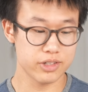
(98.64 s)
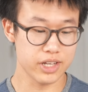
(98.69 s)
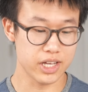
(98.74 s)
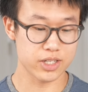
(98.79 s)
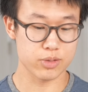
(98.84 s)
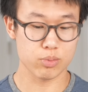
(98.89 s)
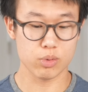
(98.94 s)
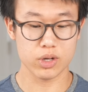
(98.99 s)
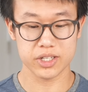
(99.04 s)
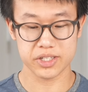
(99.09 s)

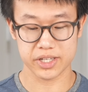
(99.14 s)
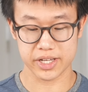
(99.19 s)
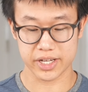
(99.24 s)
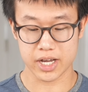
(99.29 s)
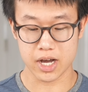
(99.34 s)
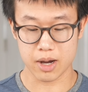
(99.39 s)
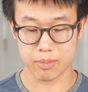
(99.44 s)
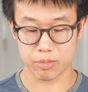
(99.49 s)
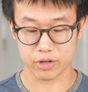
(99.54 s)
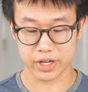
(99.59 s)
as well as a
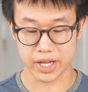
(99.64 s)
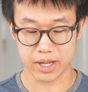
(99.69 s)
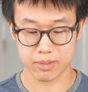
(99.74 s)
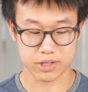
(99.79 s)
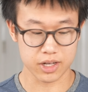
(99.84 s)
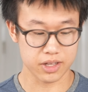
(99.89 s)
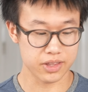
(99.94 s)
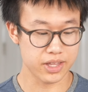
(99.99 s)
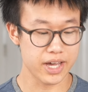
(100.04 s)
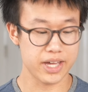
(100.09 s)
couple games
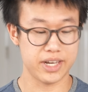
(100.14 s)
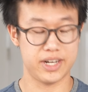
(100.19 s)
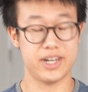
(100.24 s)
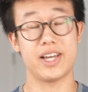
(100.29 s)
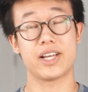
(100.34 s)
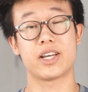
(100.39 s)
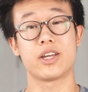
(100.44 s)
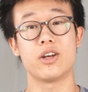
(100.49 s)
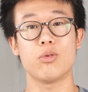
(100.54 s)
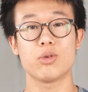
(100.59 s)
on that, and
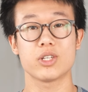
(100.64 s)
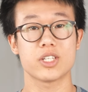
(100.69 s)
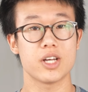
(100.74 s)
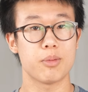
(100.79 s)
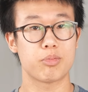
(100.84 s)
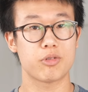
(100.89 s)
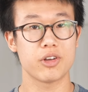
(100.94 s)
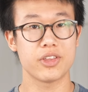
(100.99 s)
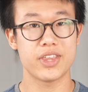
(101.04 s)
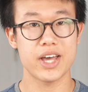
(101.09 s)
I can always
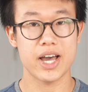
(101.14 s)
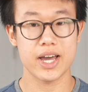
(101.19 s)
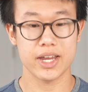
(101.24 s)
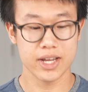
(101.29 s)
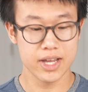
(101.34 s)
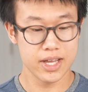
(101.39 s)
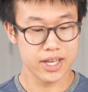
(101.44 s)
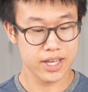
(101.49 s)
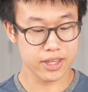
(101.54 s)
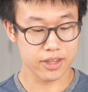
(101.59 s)
upgrade that
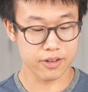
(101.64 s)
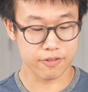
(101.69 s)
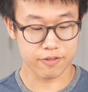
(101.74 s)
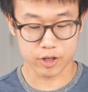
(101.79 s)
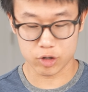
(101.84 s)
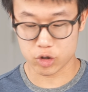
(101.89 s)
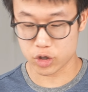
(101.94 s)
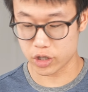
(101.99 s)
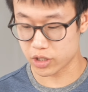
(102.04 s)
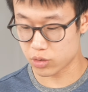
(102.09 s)
in the
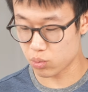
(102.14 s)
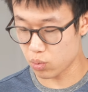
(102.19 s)
future as